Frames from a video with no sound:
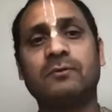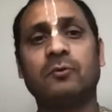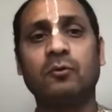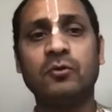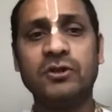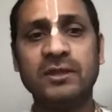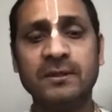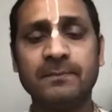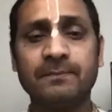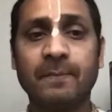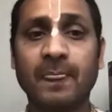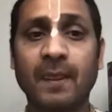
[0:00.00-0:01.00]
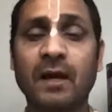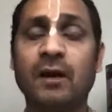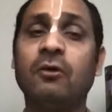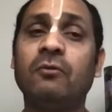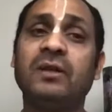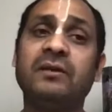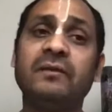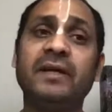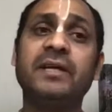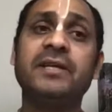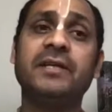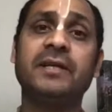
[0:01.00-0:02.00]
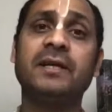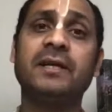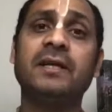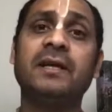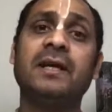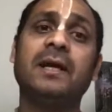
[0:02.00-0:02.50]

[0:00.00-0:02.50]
the ocean of the living entity,